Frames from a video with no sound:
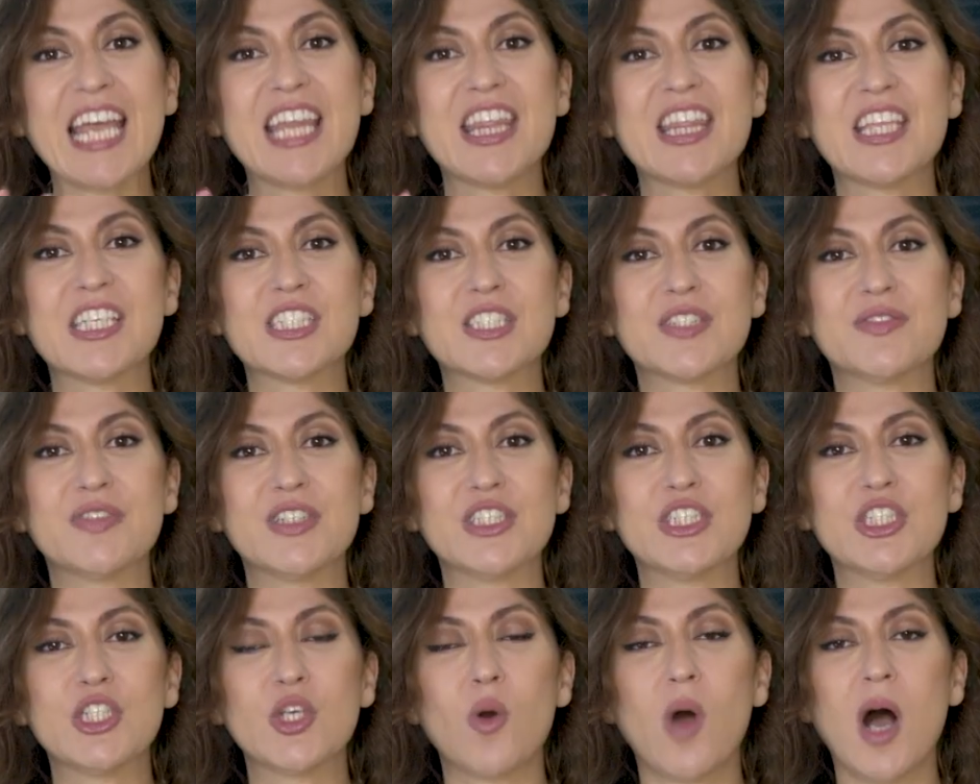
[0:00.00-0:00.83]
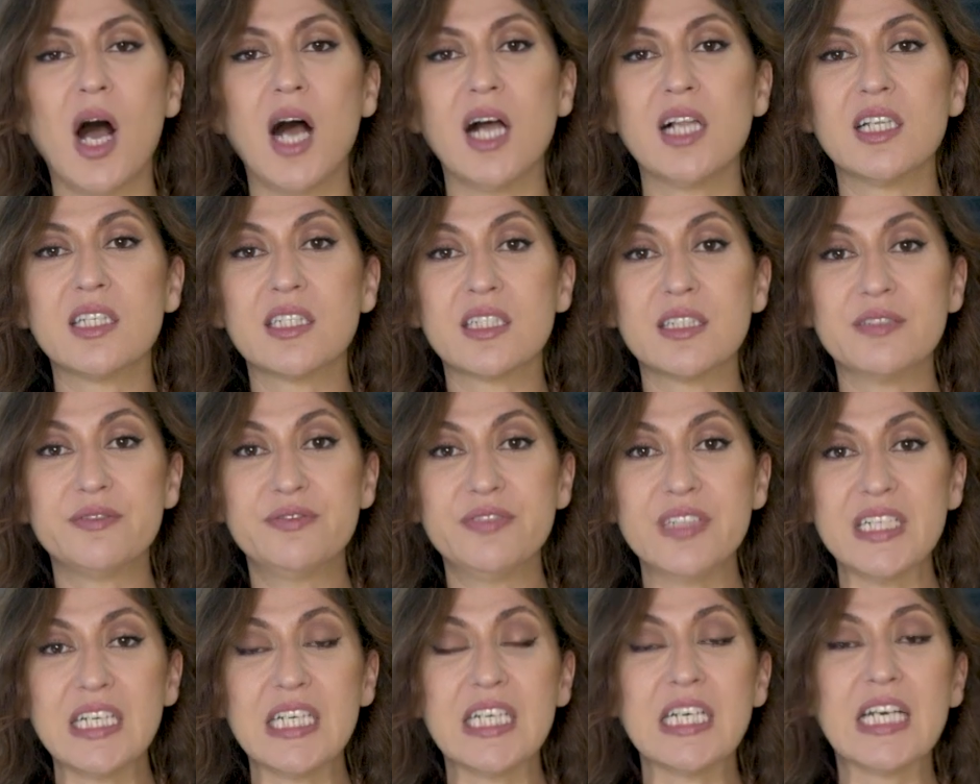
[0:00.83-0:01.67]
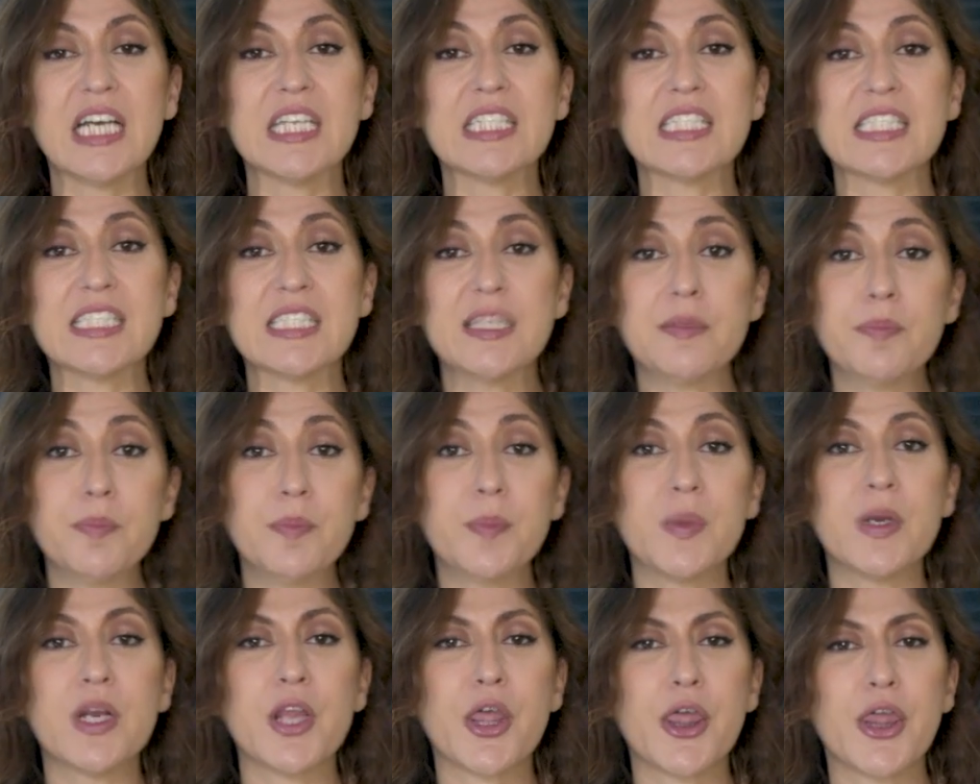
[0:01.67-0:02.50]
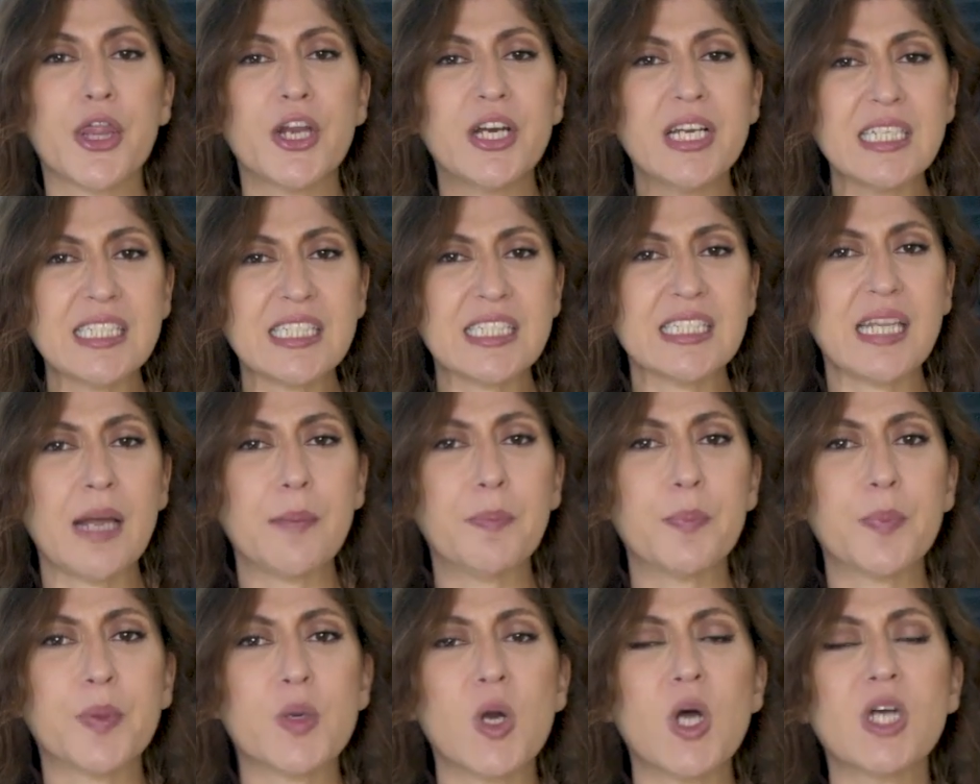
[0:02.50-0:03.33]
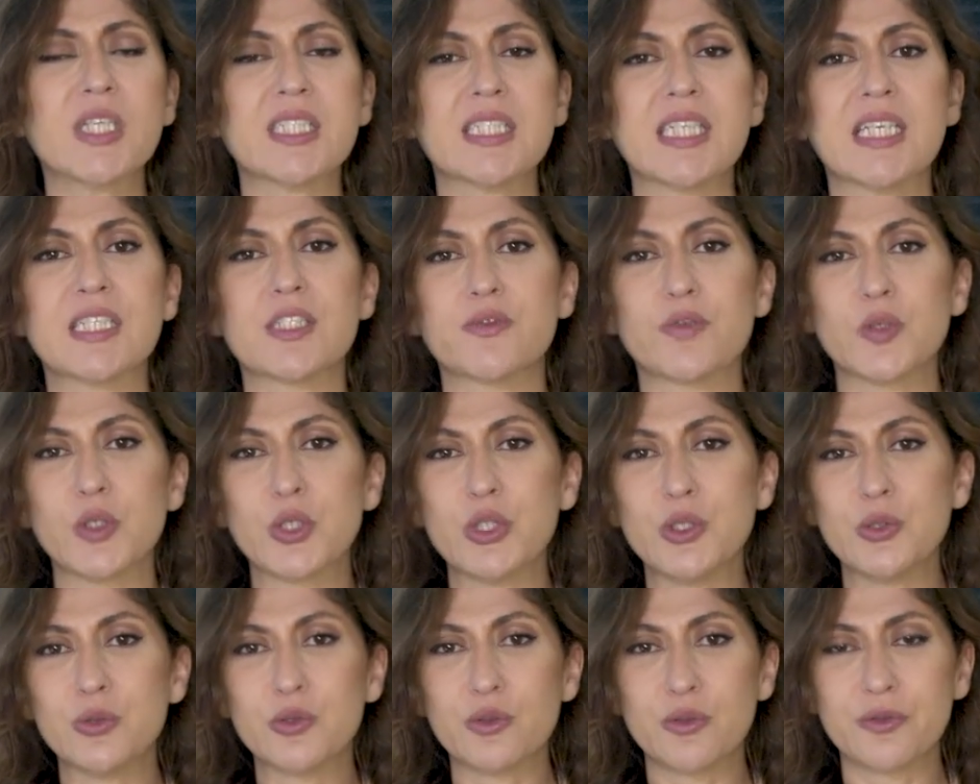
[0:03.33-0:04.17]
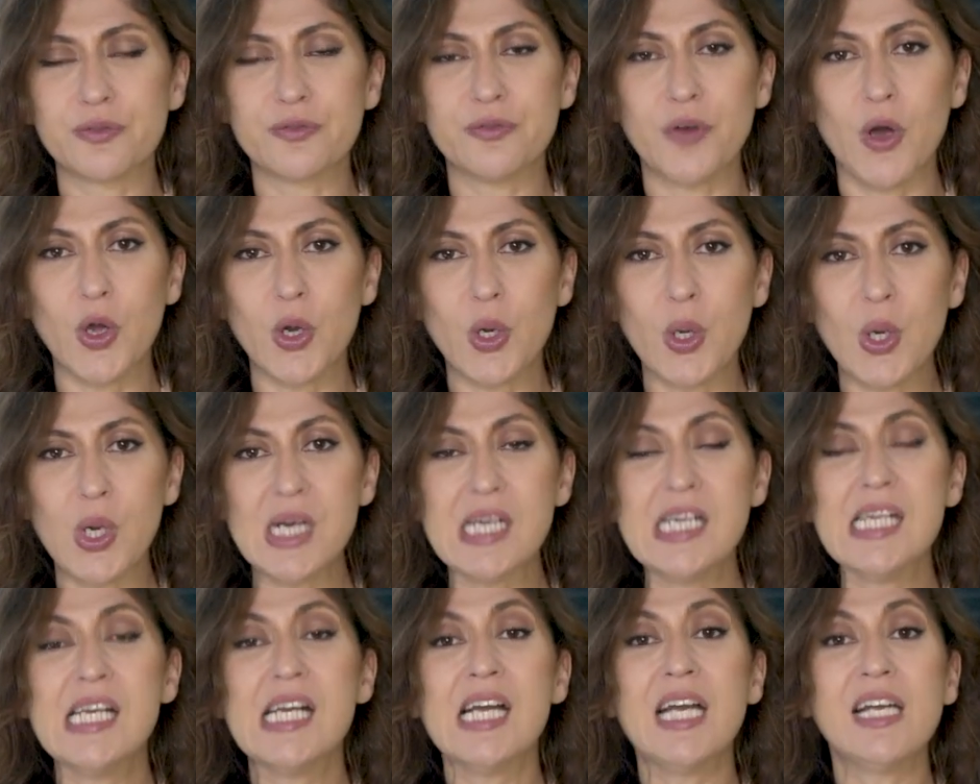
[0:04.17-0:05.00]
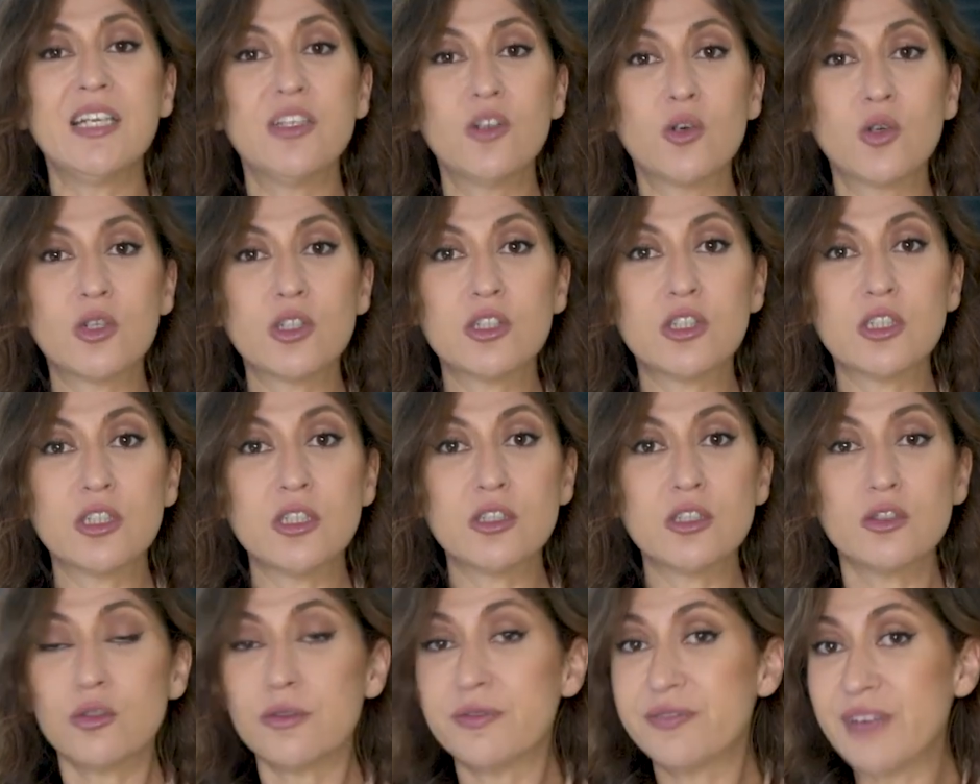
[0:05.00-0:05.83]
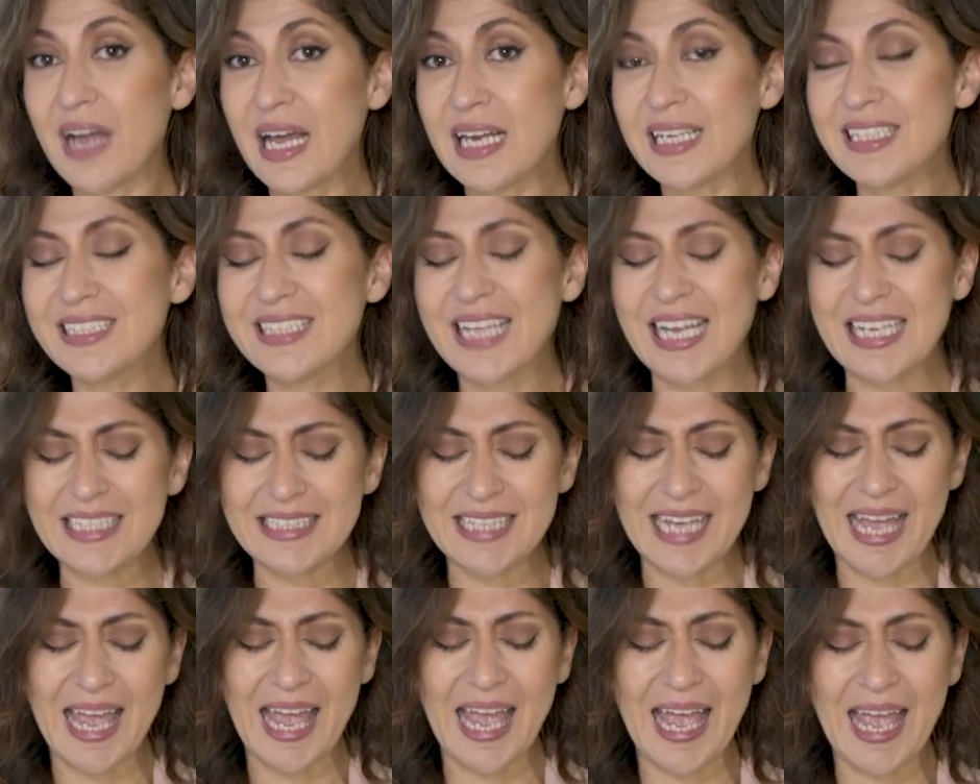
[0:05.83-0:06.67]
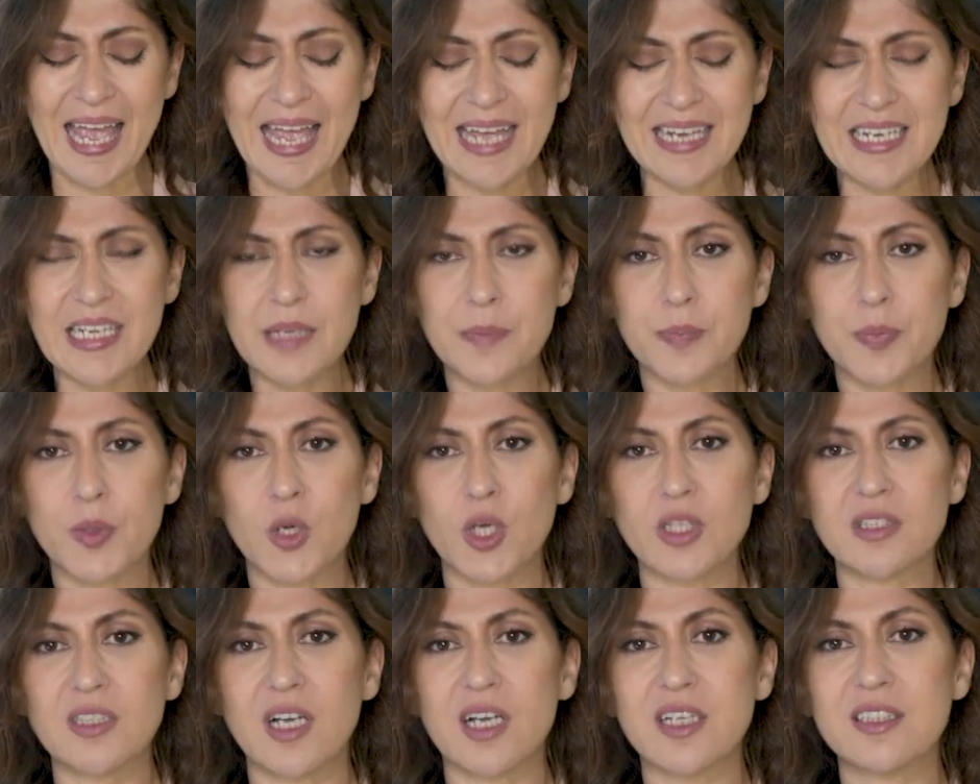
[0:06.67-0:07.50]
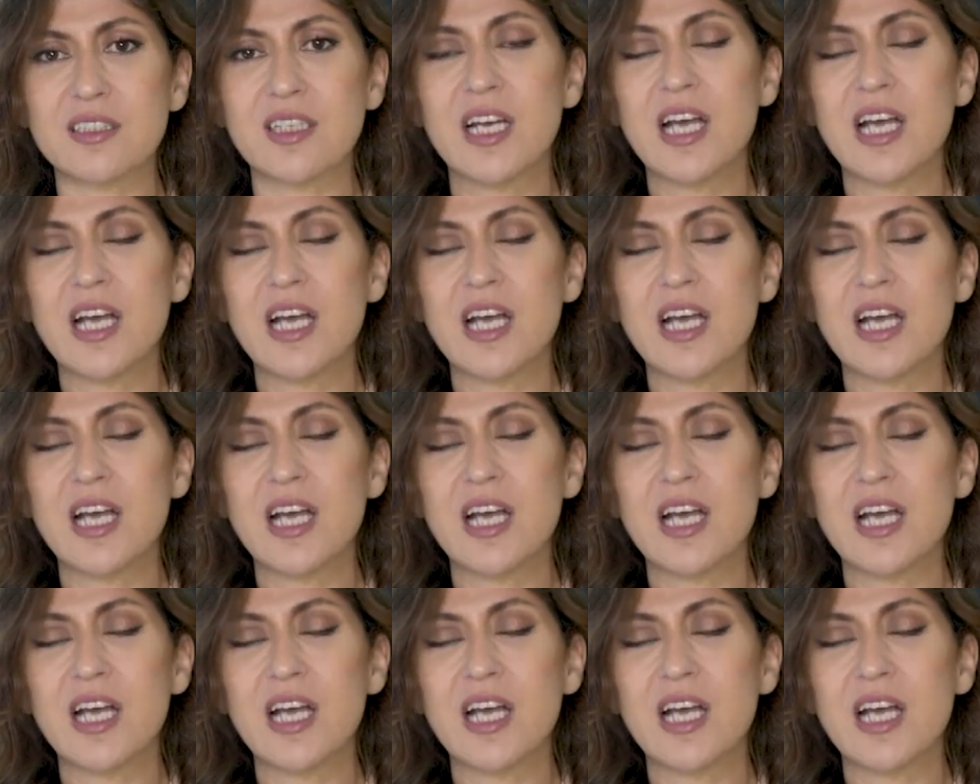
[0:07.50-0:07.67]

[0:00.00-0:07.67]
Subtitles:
In this video, I'll reveal a simple 3-step process for you to follow in order to validate any product